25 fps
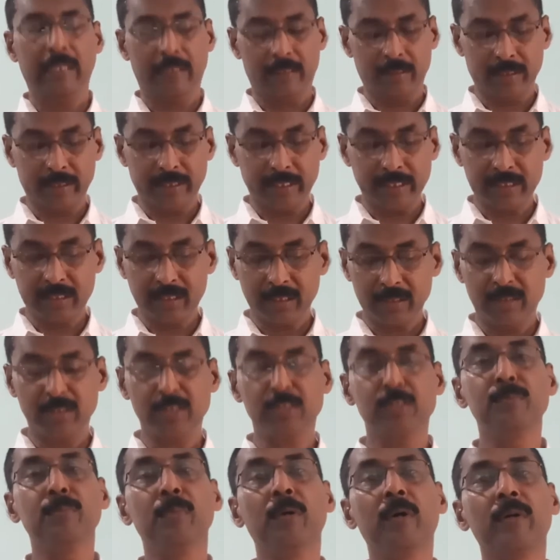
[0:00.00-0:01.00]
The distance
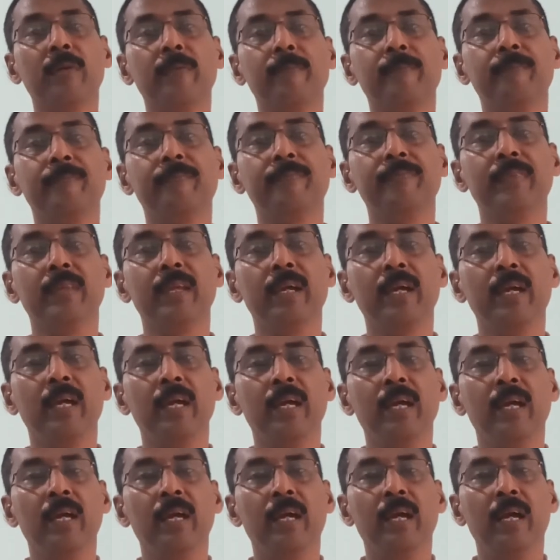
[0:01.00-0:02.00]
is more.
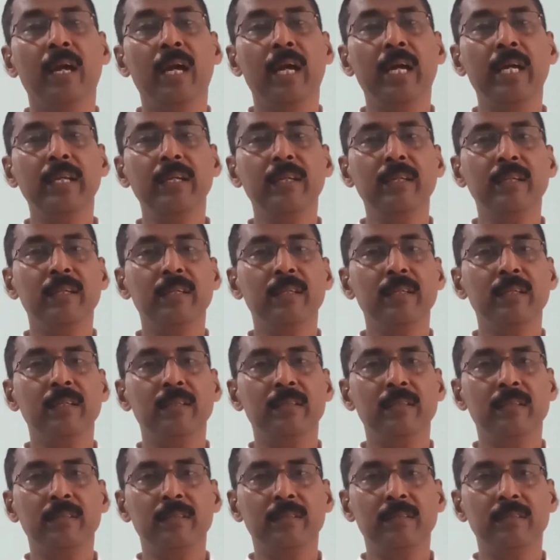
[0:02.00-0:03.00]
And
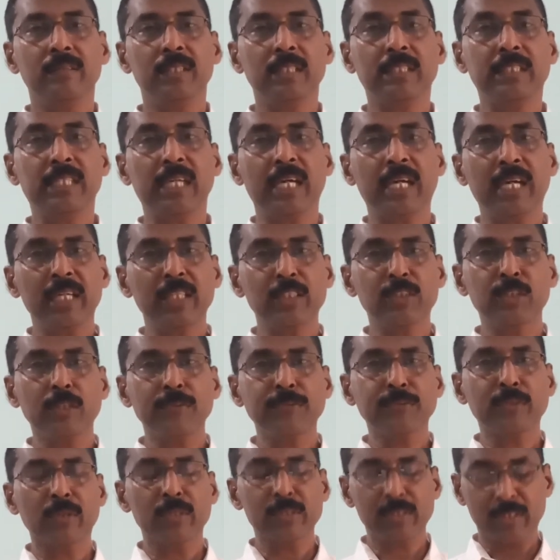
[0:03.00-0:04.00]
the chance
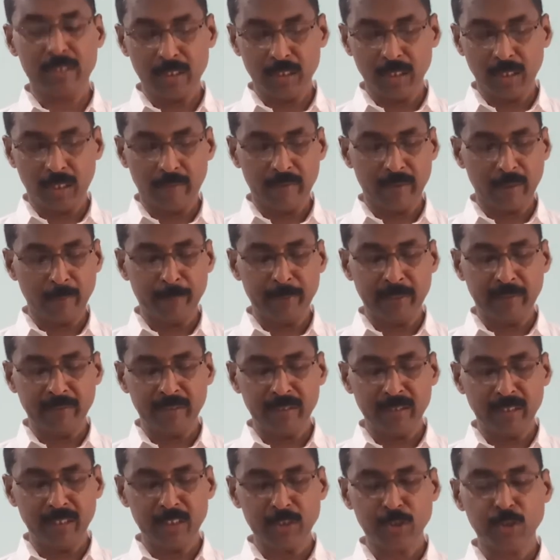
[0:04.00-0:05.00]
of crossing over
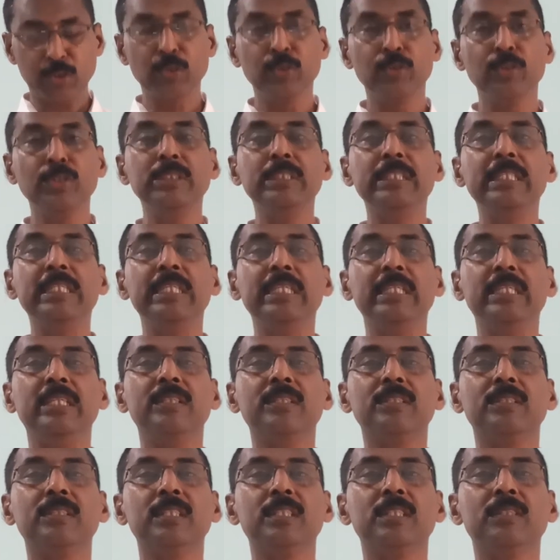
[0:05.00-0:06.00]
between these two
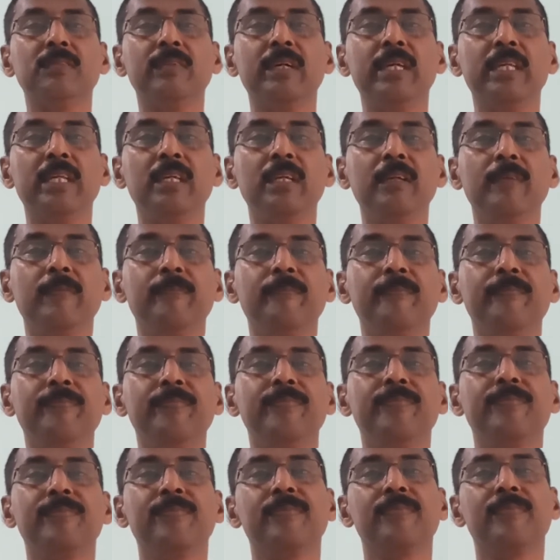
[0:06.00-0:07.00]
genes is very
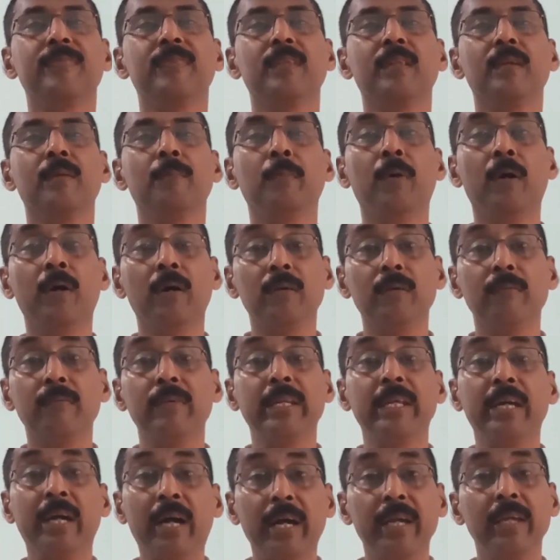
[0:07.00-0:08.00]

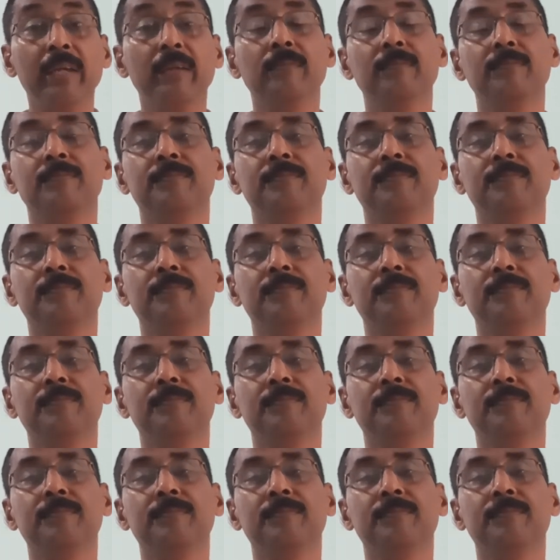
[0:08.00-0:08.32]
high.